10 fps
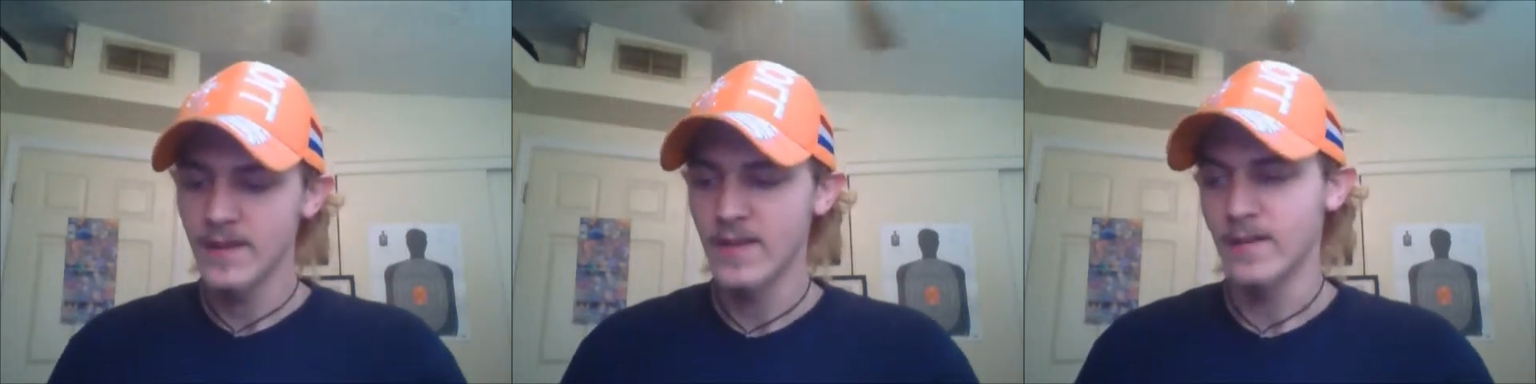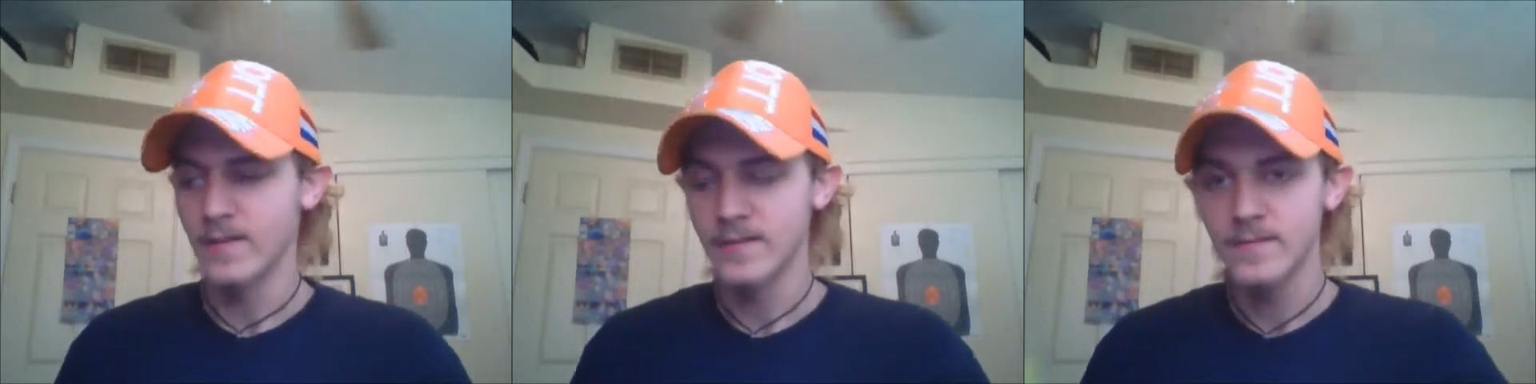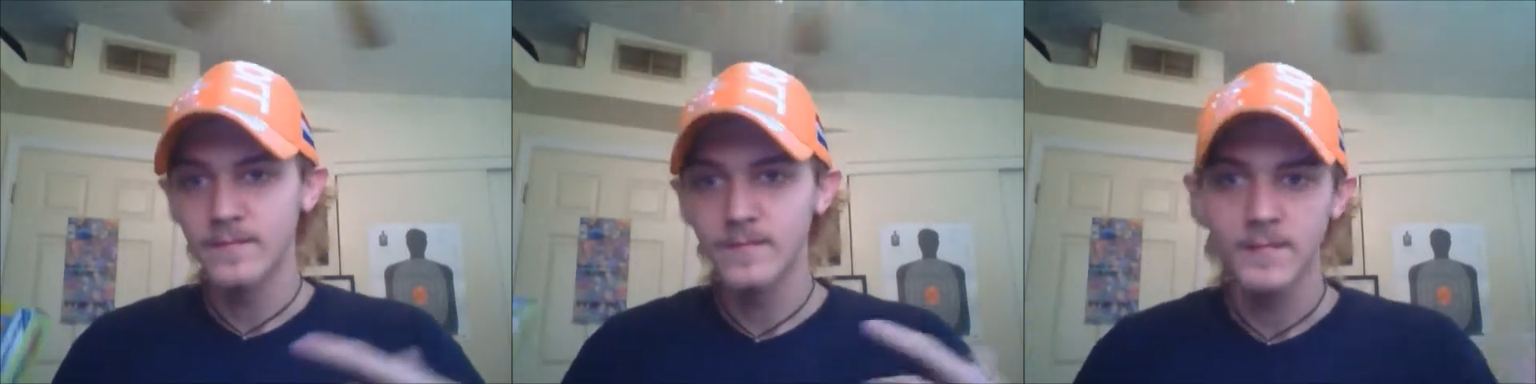And
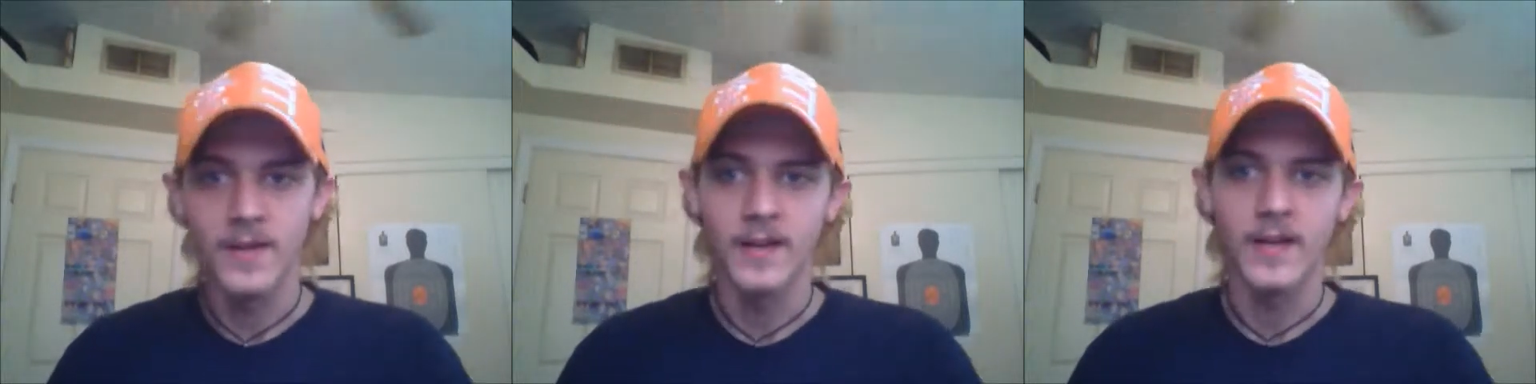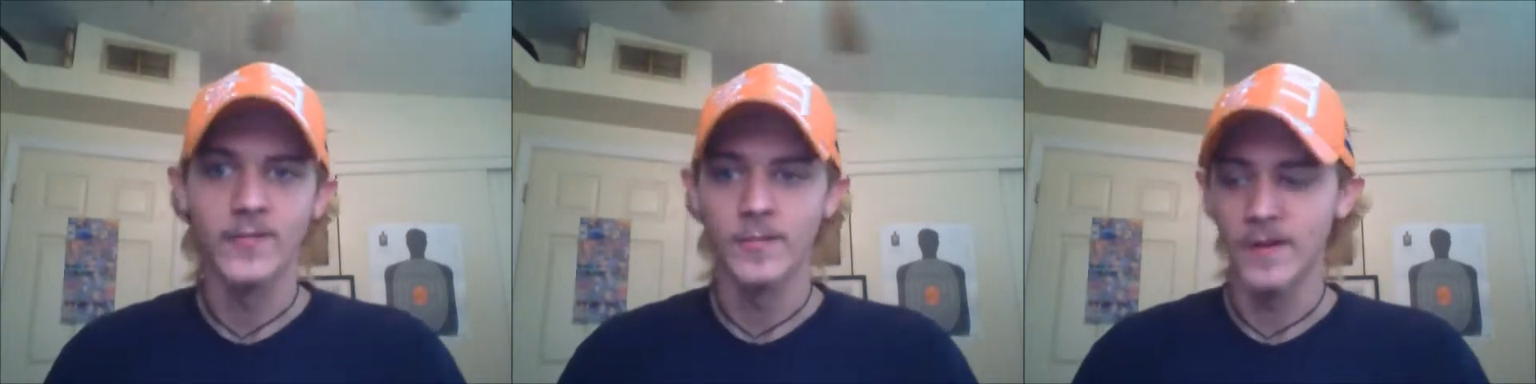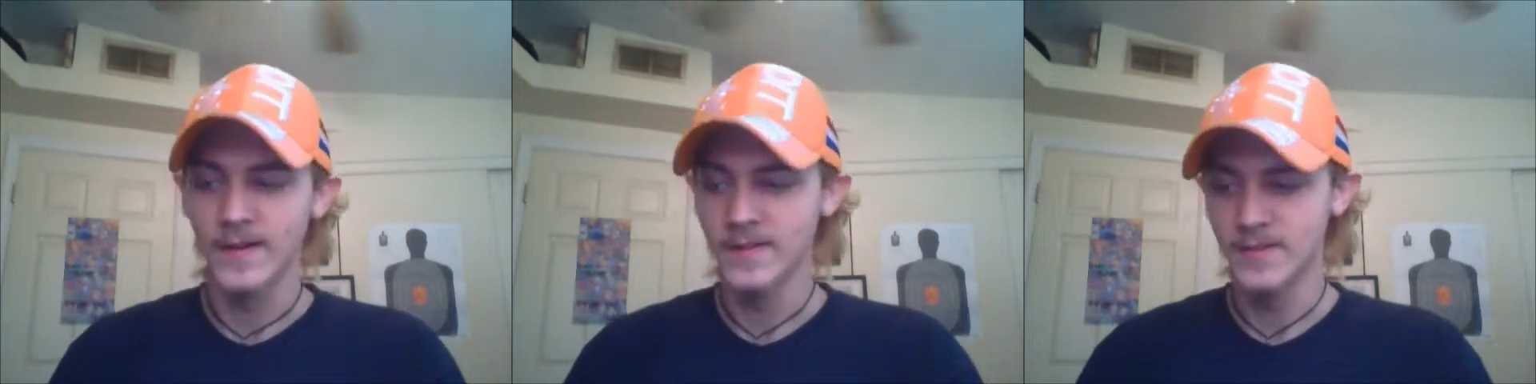not
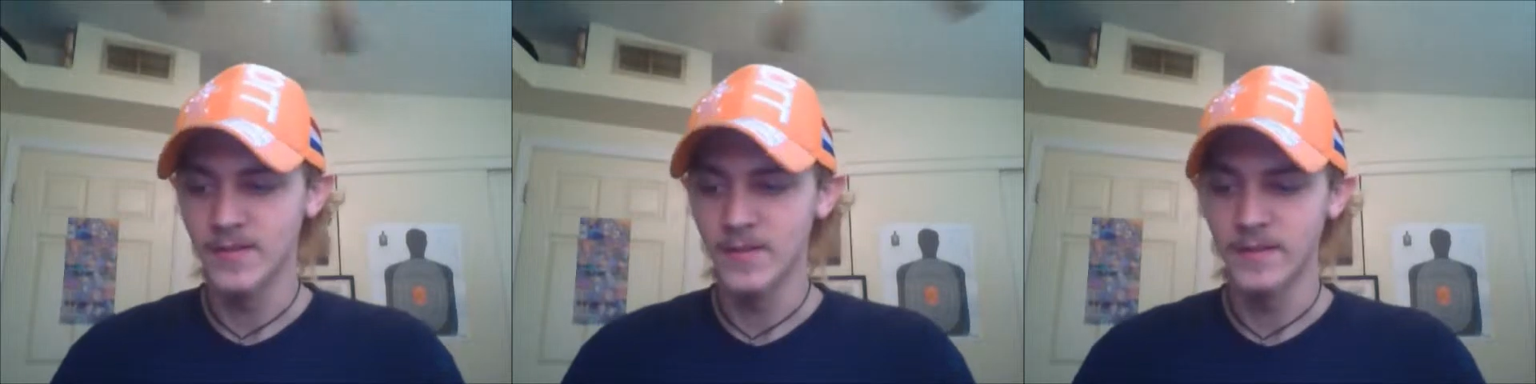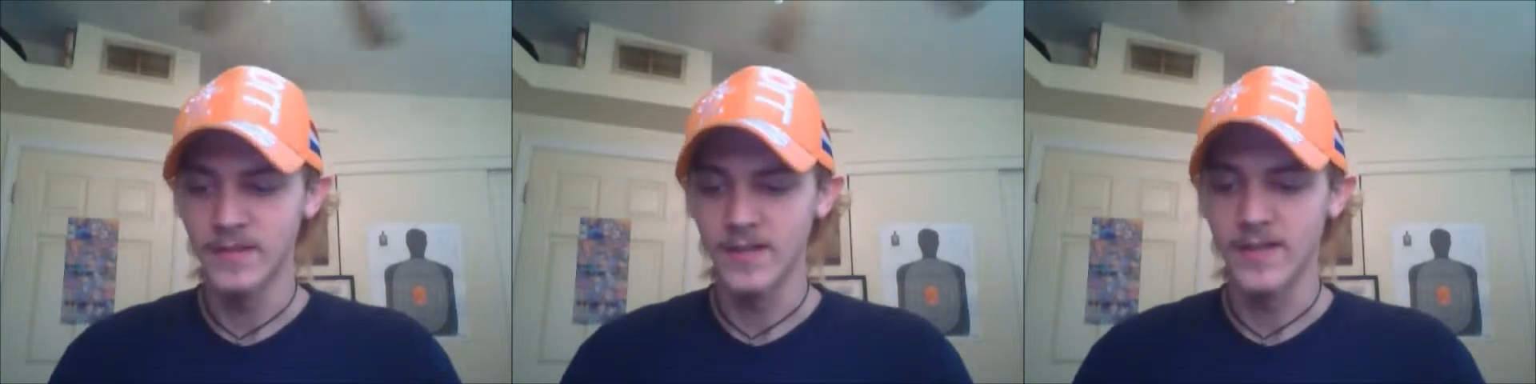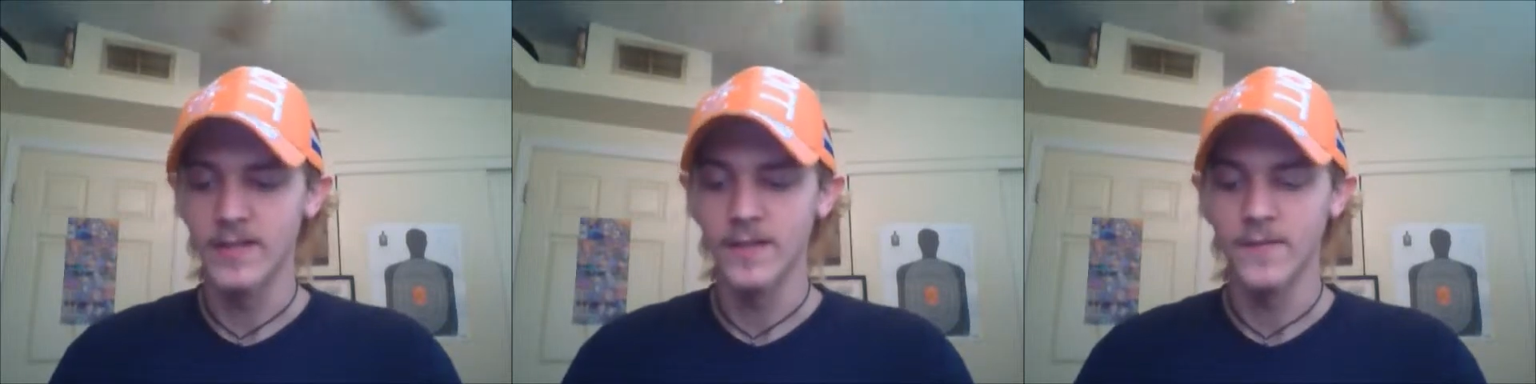everybody's going to be
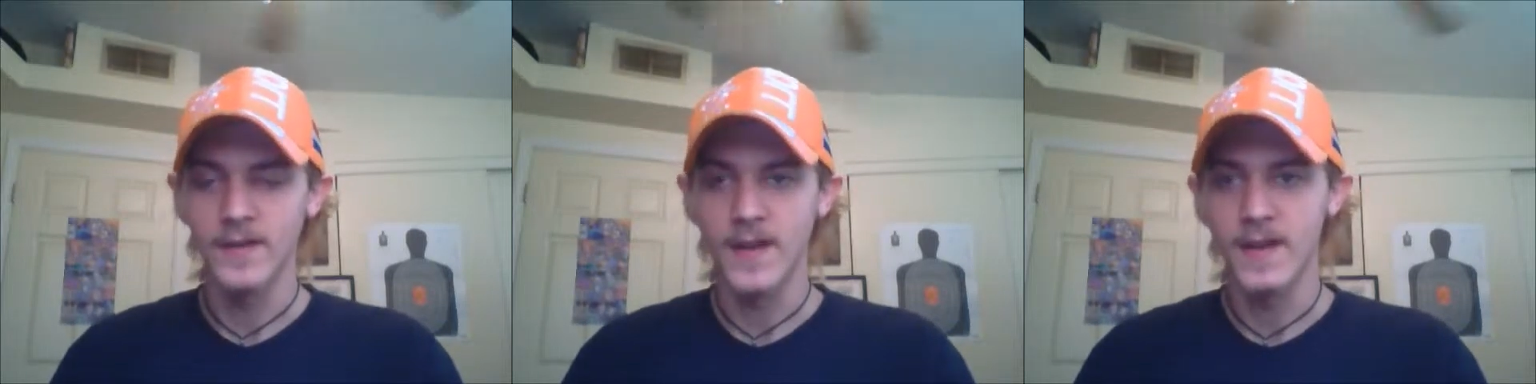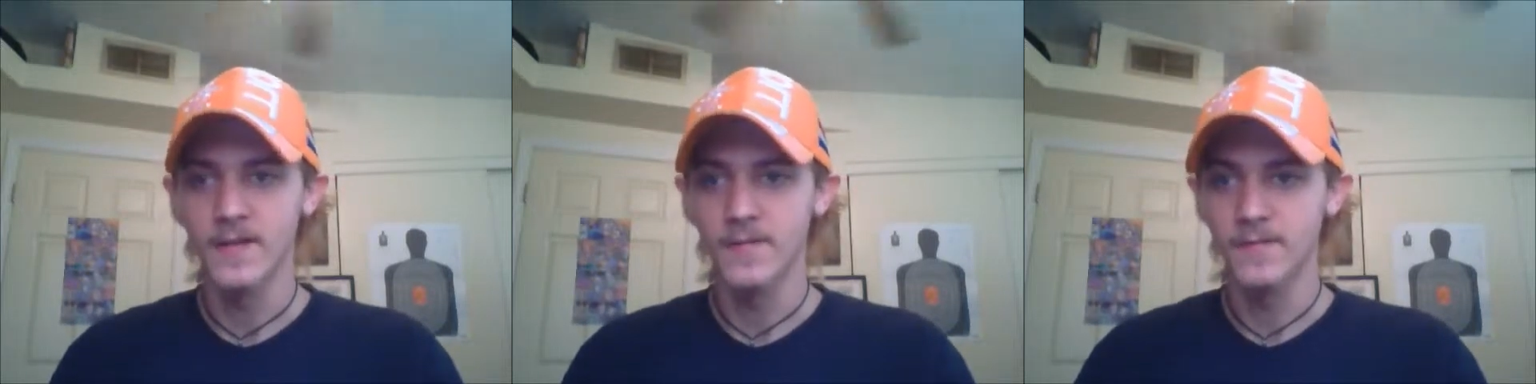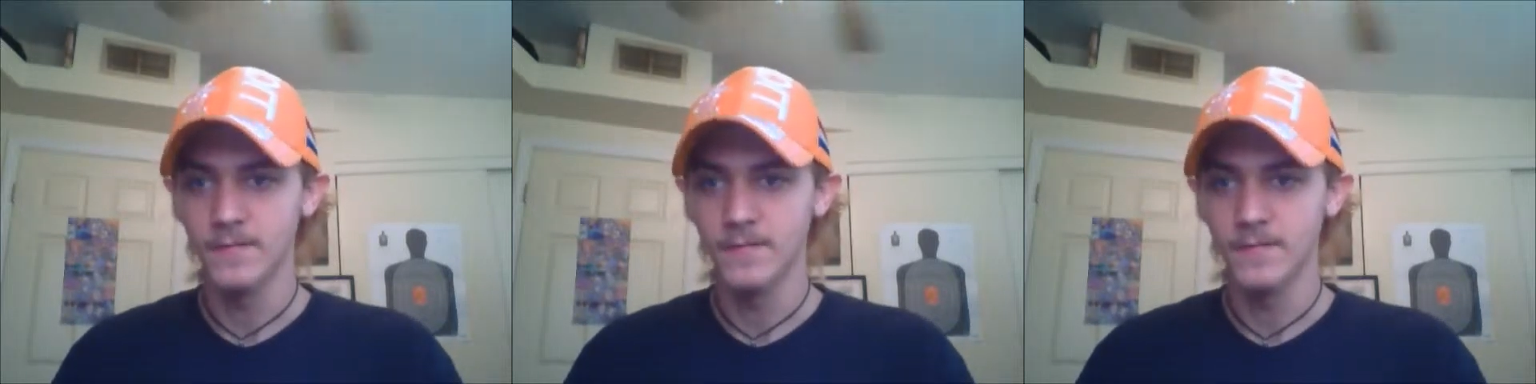lucky enough to have